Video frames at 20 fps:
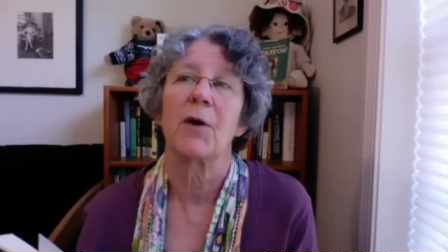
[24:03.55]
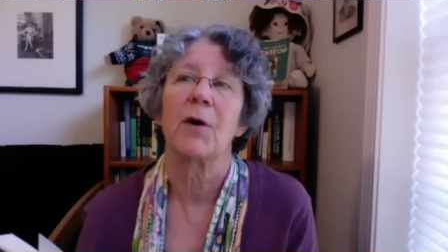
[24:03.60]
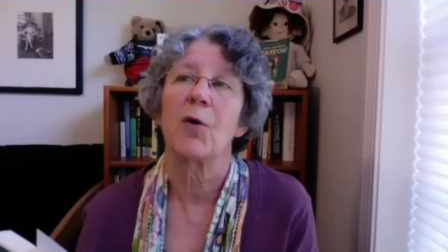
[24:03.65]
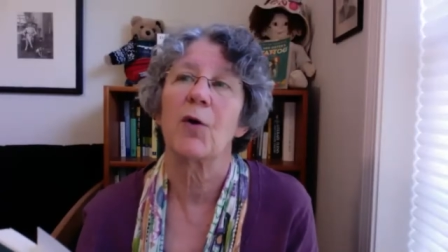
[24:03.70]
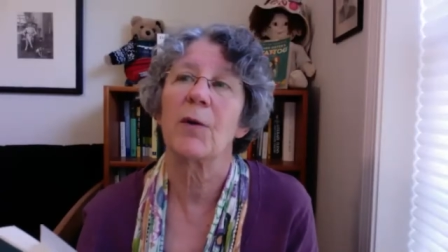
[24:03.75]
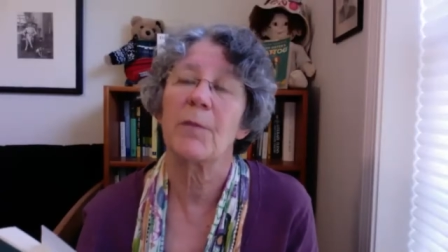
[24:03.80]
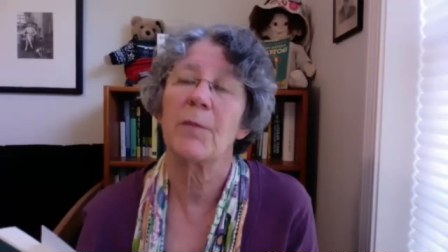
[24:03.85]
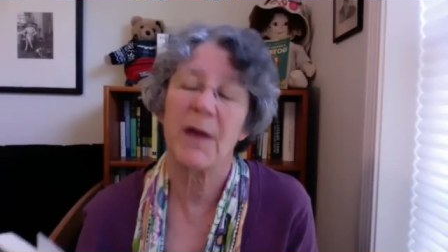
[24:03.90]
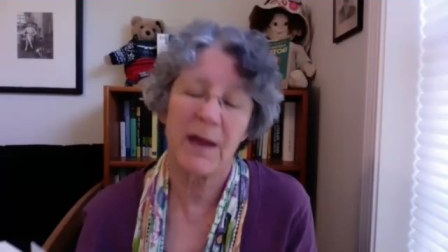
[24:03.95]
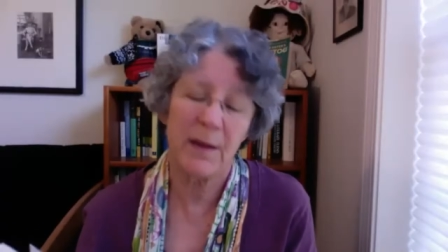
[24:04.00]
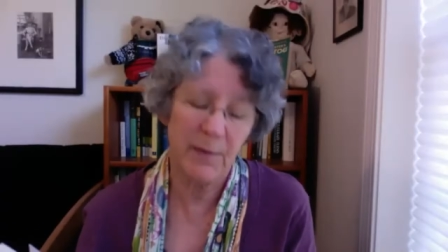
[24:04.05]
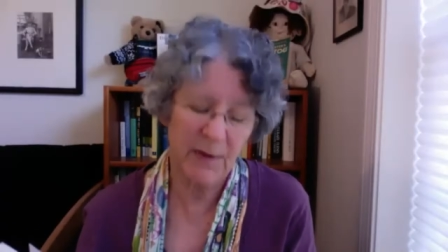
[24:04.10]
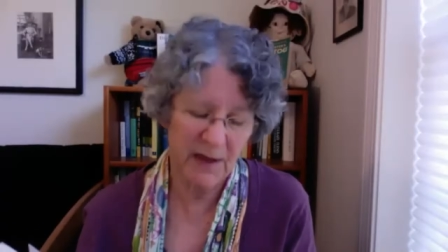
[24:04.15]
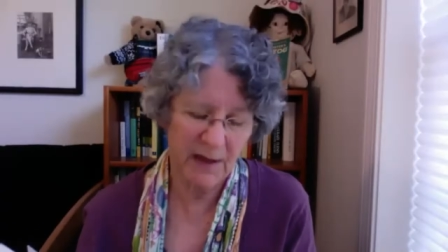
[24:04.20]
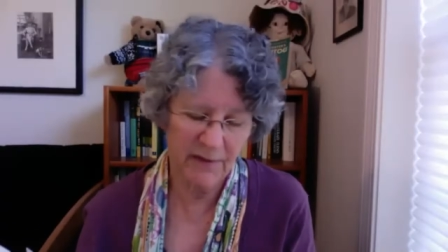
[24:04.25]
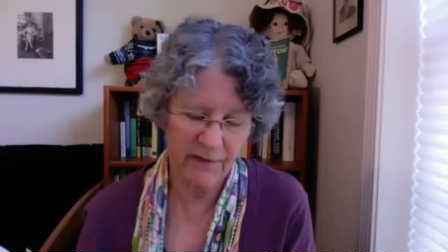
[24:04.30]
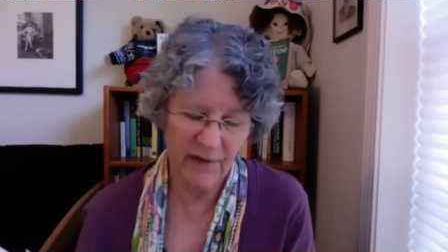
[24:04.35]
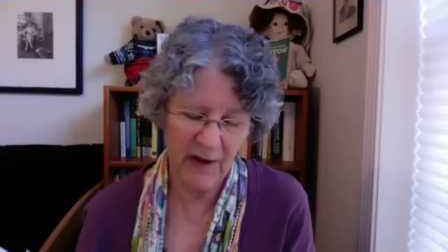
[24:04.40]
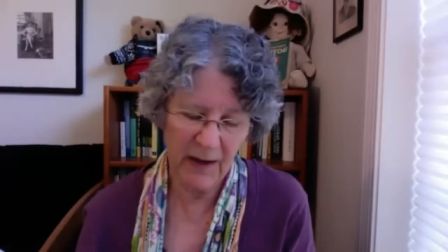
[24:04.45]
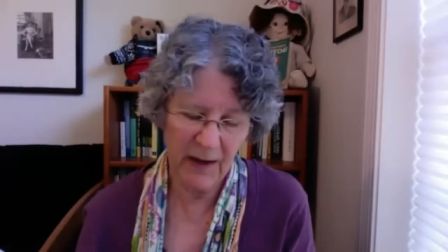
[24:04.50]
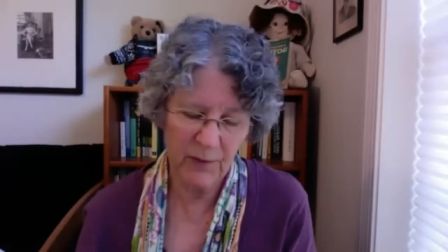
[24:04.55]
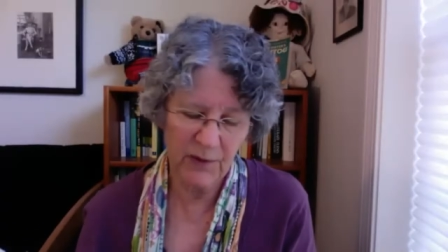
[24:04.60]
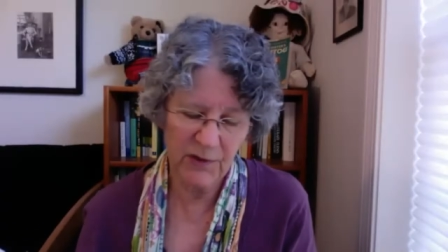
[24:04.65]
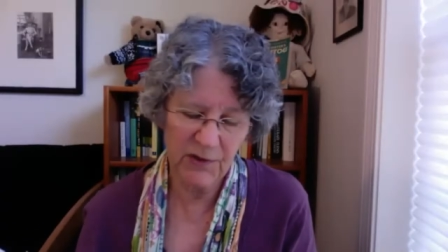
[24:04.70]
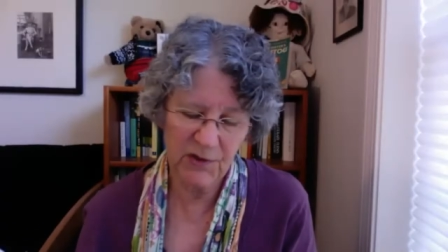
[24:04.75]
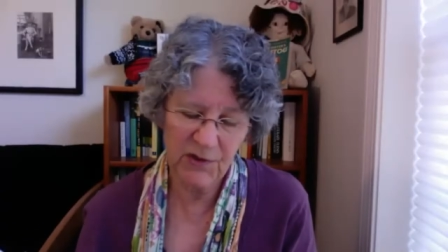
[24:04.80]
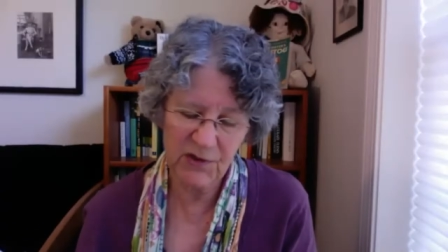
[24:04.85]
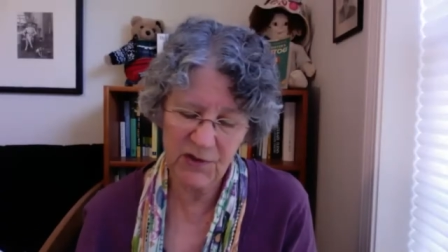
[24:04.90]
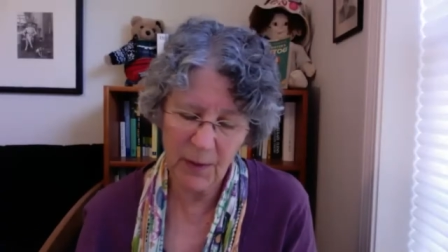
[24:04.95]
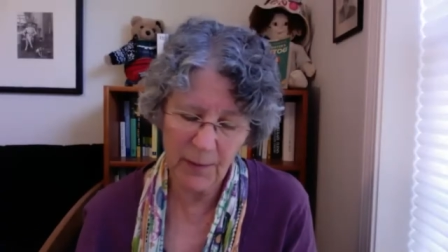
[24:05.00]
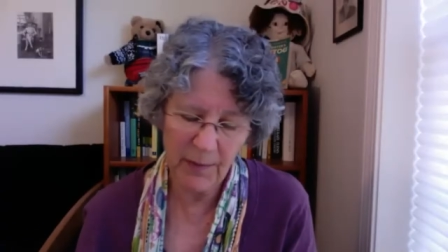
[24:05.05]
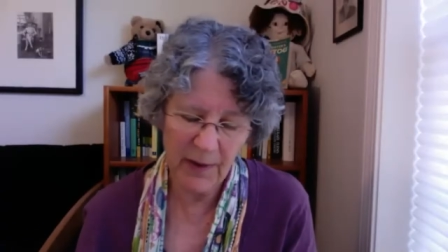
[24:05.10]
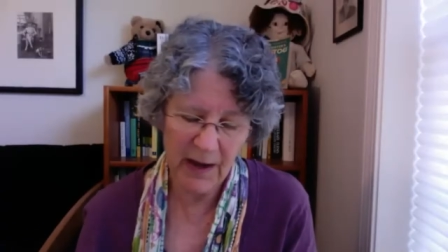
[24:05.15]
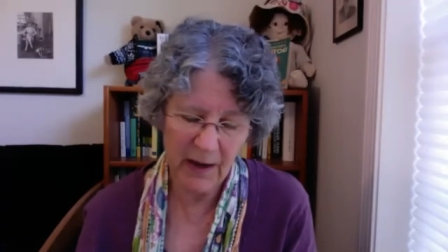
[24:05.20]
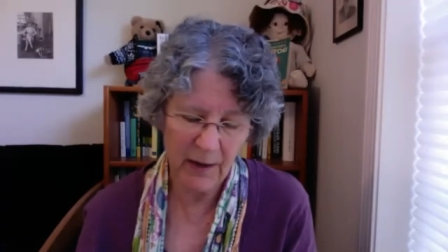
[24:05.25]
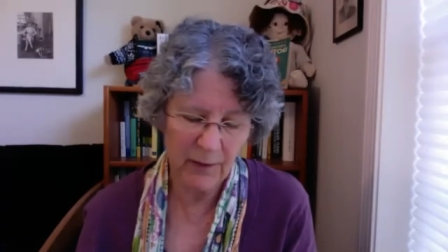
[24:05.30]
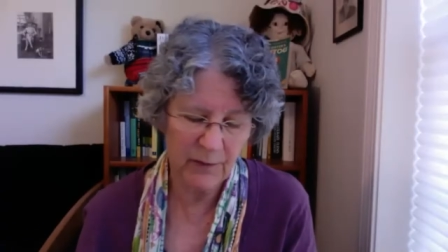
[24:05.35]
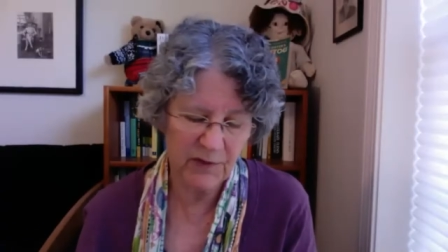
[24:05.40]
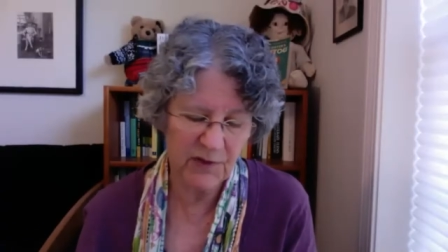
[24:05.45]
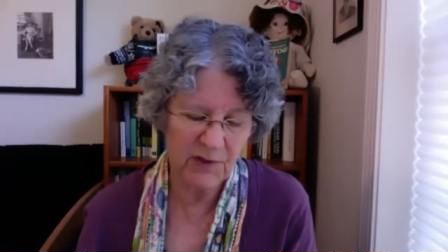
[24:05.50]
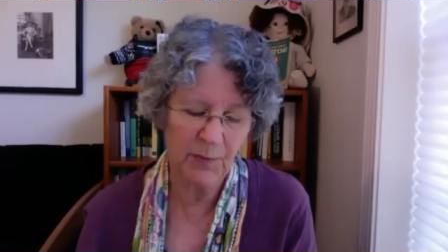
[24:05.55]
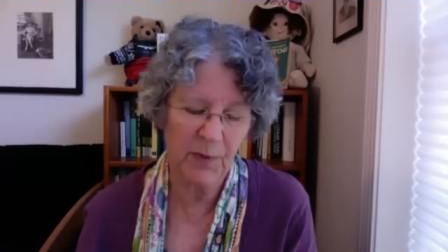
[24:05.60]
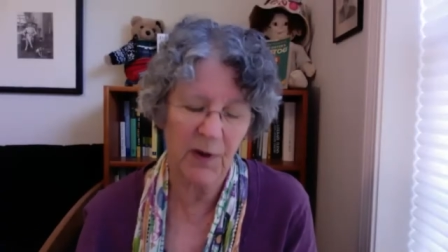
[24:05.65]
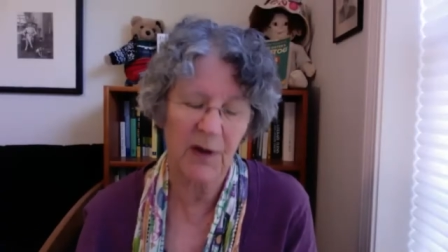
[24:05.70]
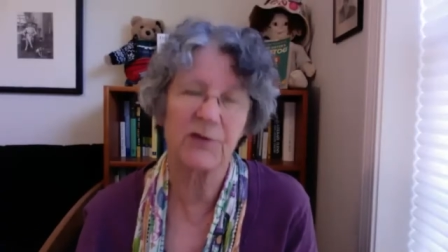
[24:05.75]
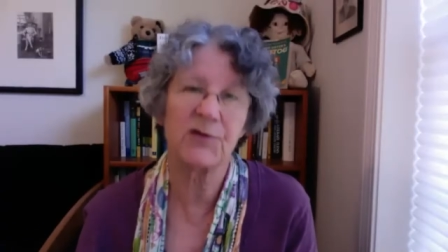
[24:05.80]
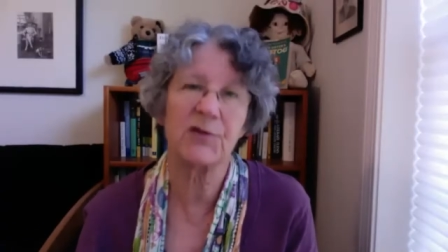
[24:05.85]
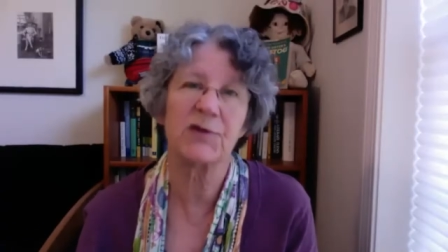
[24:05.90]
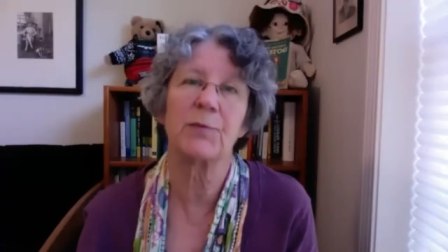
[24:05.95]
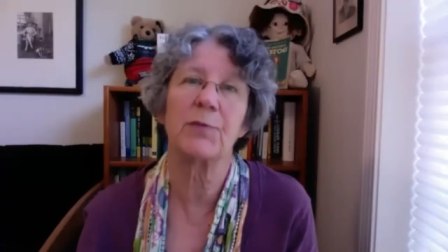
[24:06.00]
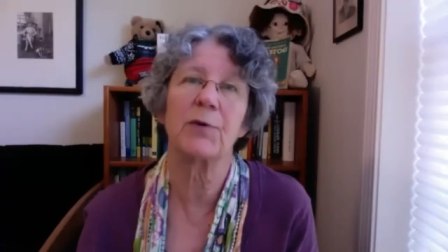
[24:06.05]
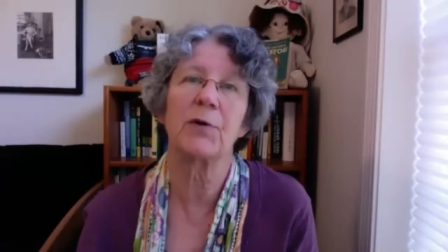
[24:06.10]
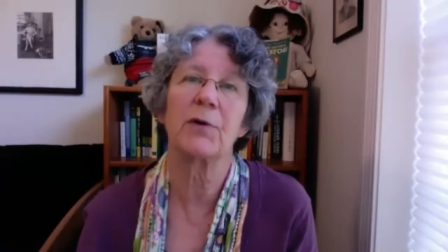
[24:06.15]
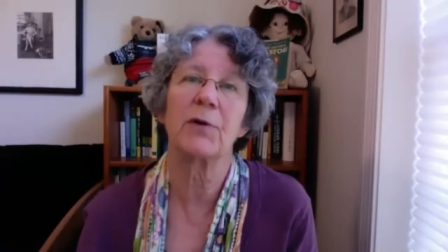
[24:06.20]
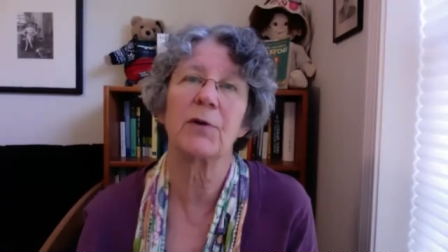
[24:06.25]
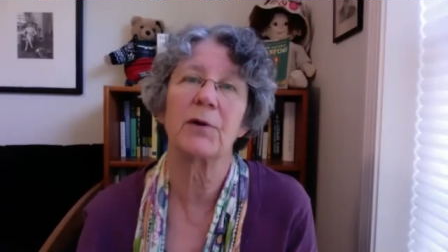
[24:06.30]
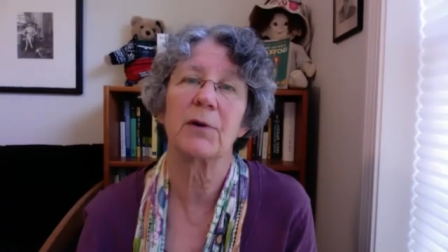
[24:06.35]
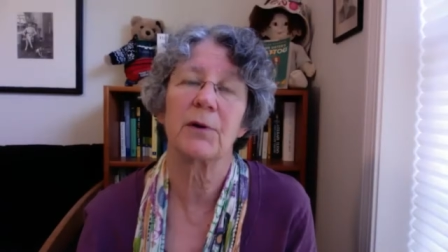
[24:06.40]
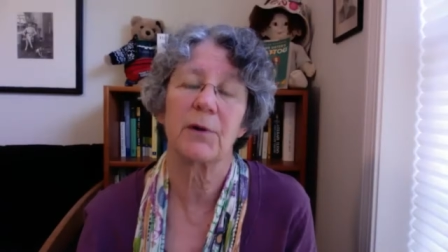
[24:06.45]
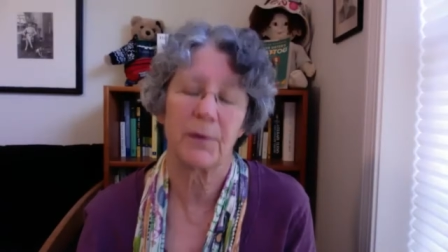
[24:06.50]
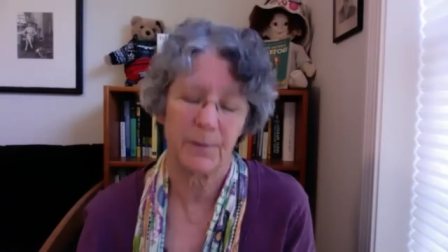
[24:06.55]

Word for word: or maybe if I was somehow responsible.